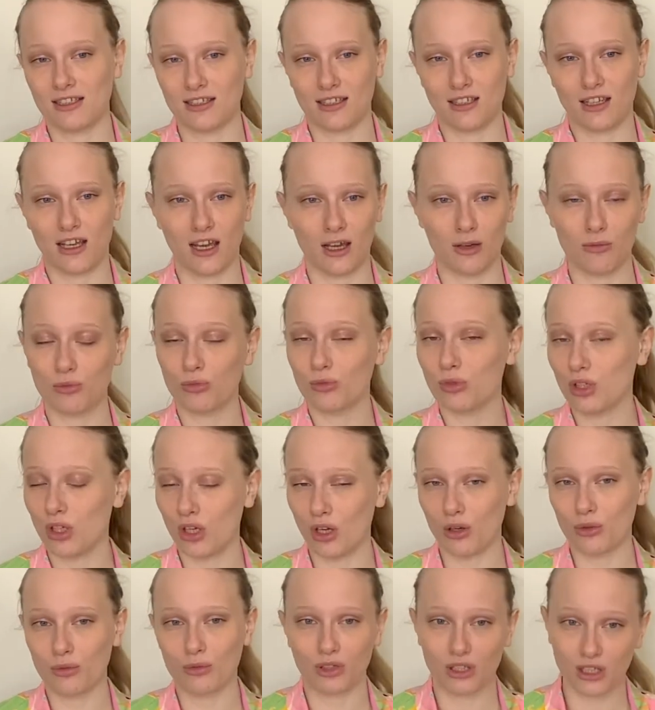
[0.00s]

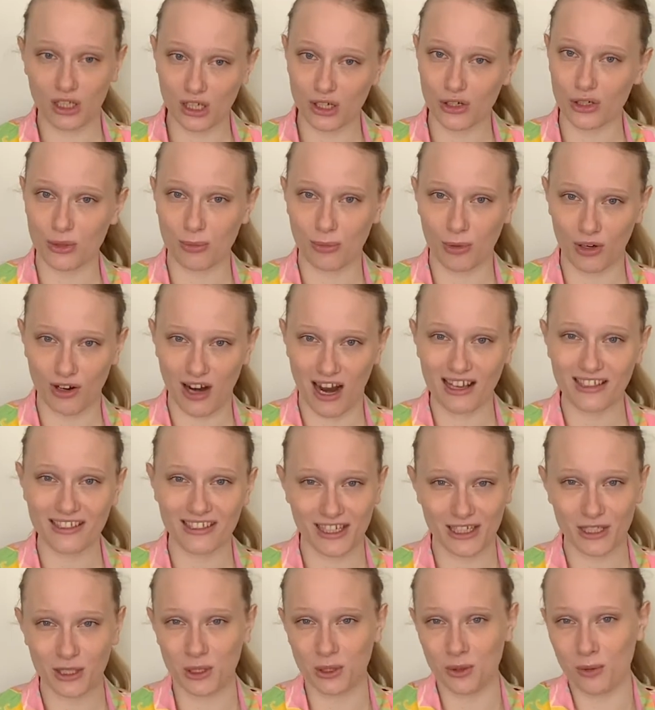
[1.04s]
the years progress. I
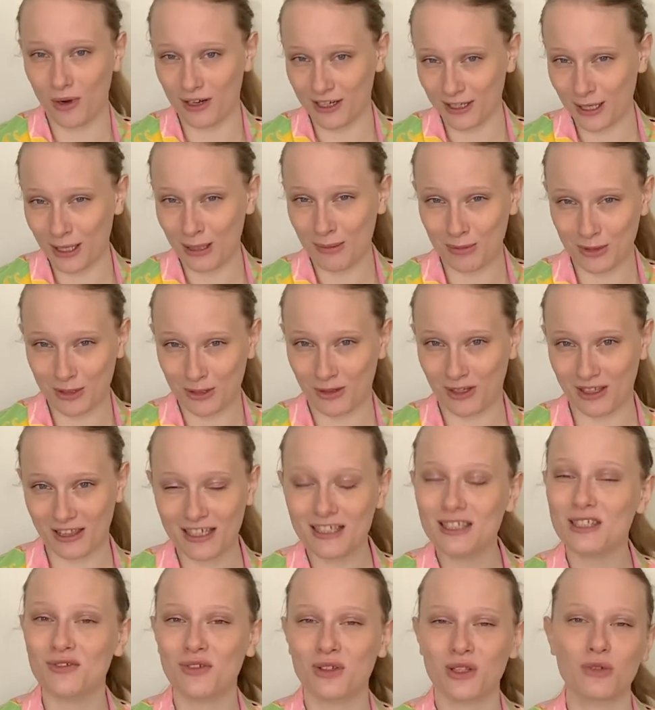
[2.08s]
do want to keep doing this
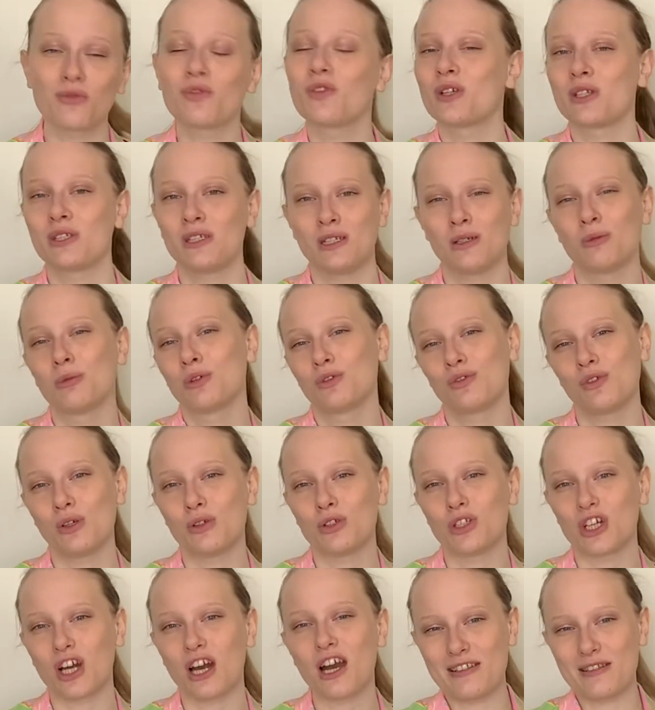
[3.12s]
for the foreseeable
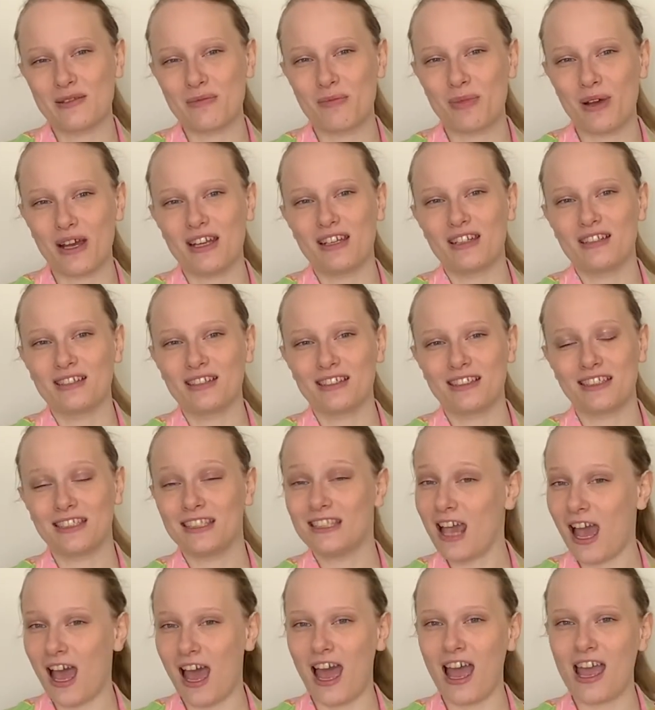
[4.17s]
future. But
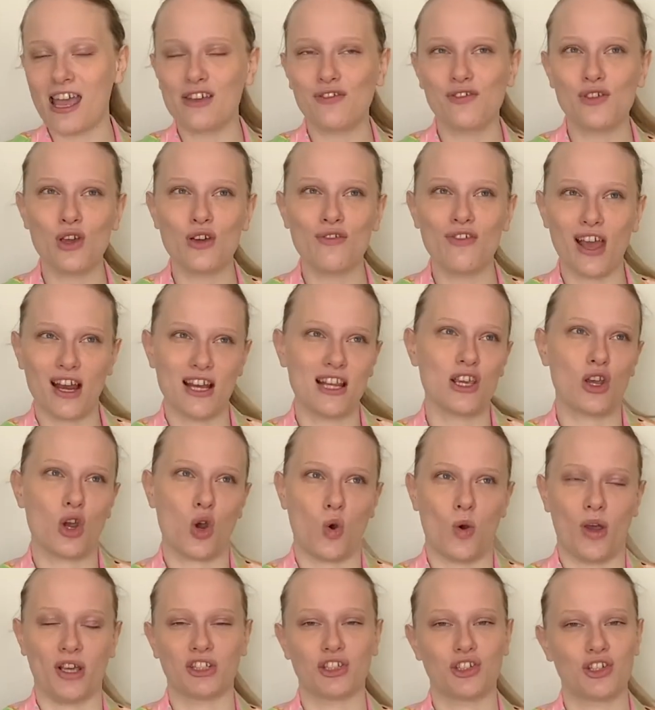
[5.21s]
yeah, if you have any
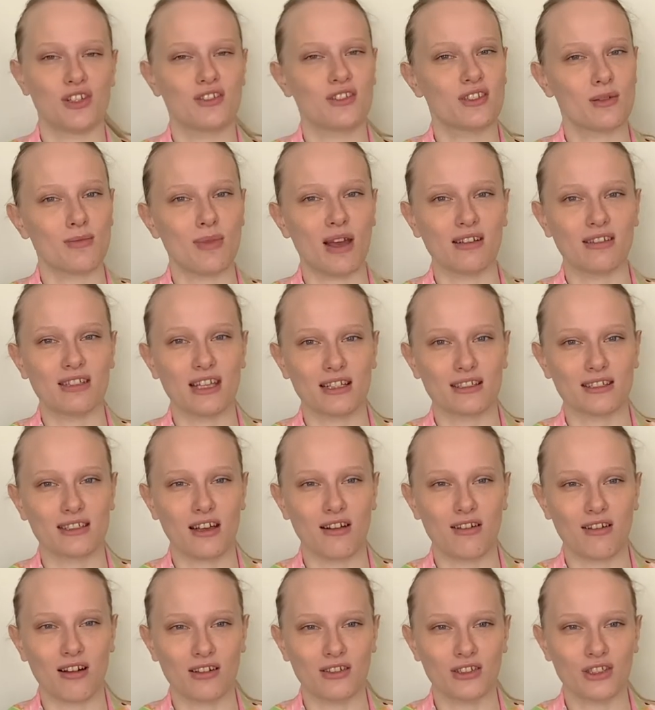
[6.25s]
questions about textile
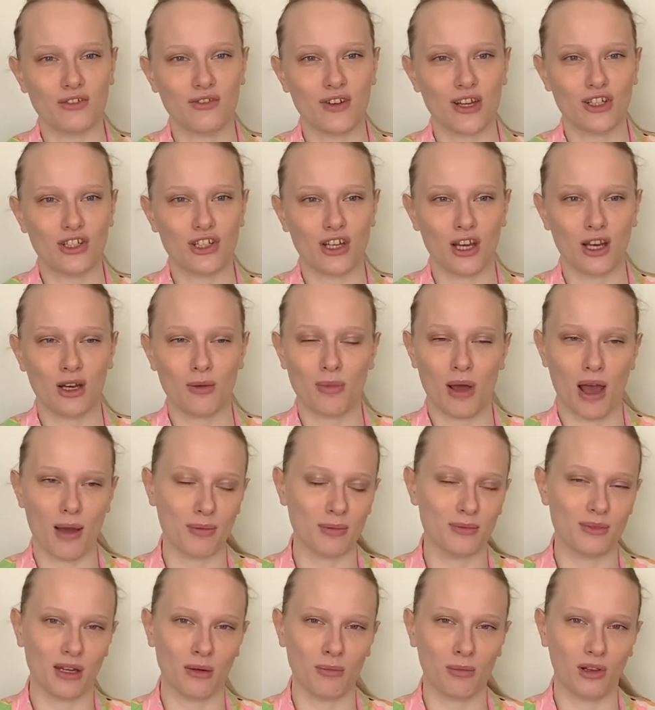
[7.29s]
conservation, pop them
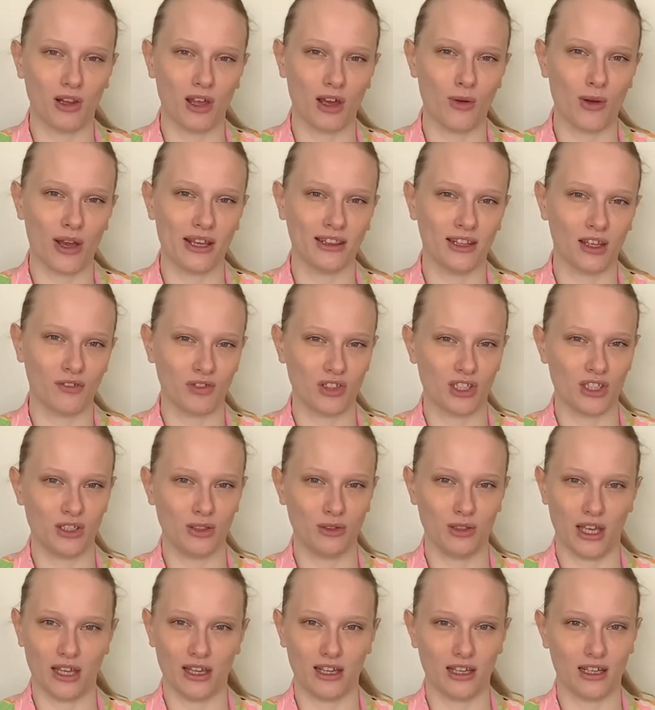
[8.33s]
down below. I'd love to do
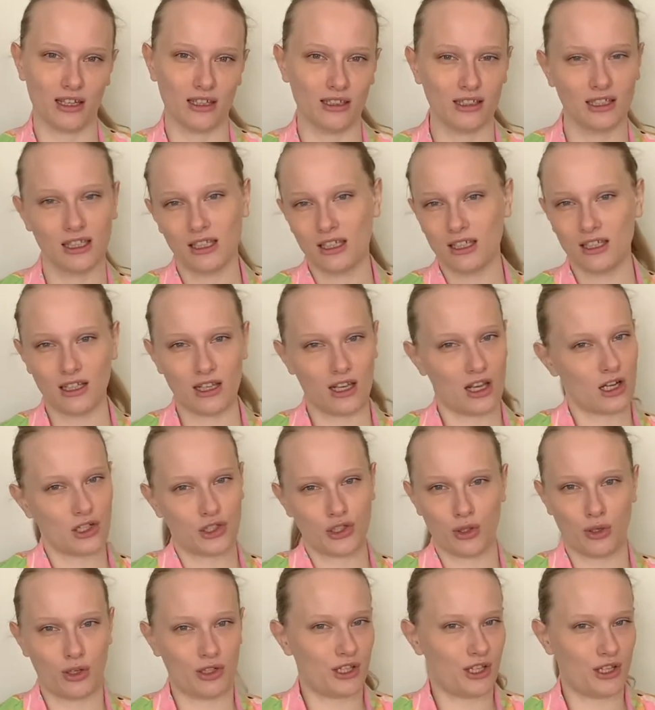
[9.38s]
like a
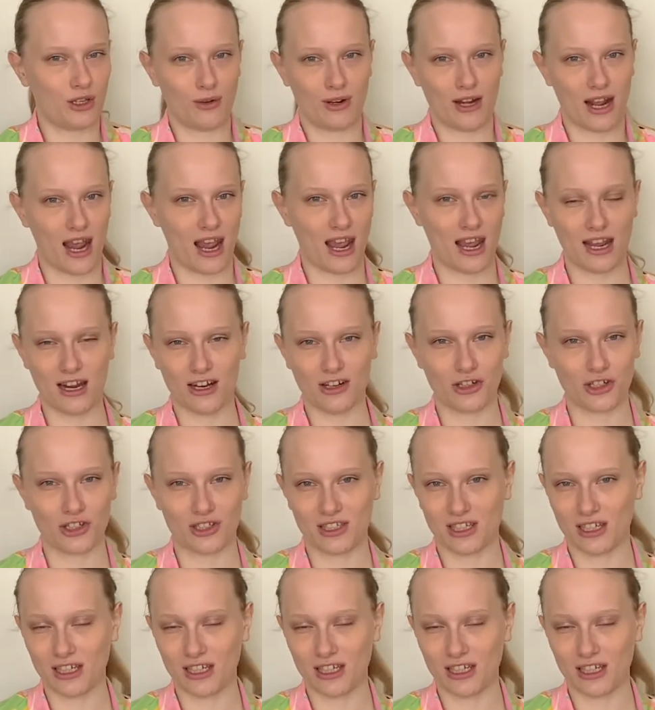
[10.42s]
short Q&A or just an